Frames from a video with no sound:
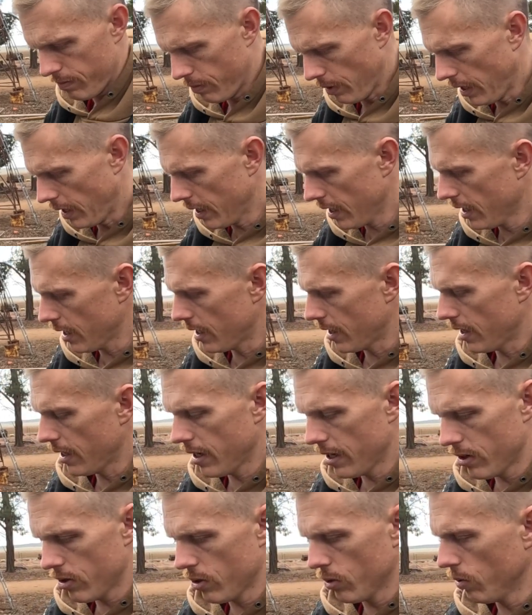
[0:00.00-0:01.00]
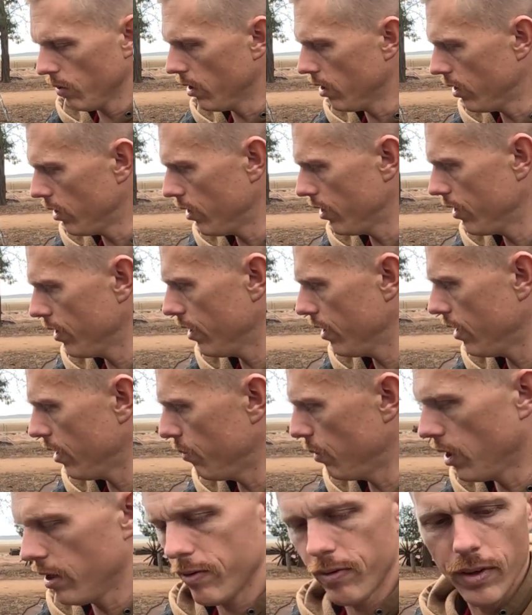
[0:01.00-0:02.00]
But yeah, they're all on. I
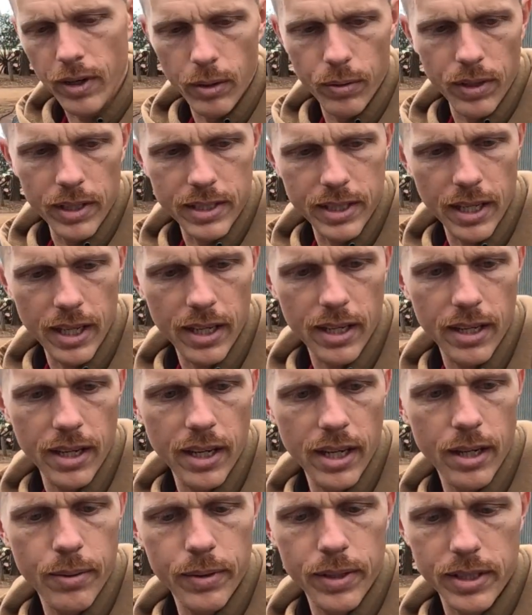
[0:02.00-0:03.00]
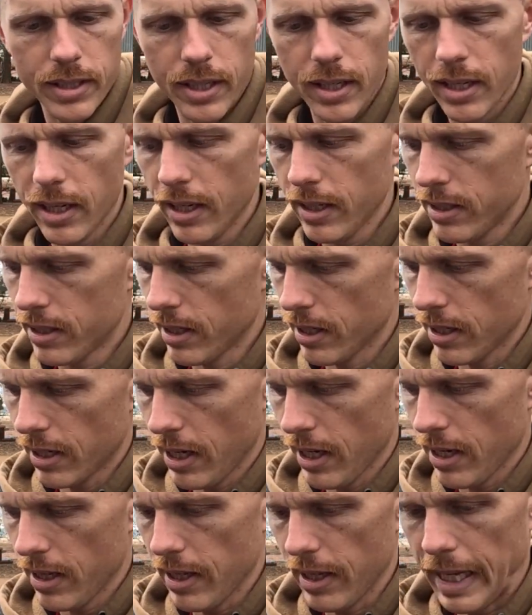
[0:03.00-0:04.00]
might fold this out now because I need to
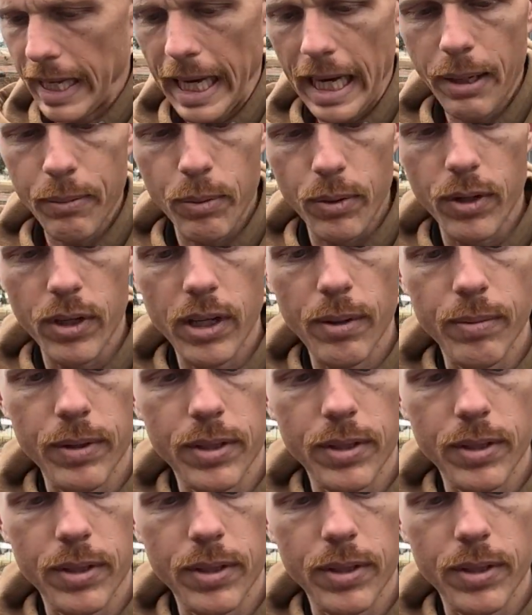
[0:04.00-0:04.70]
get the gap right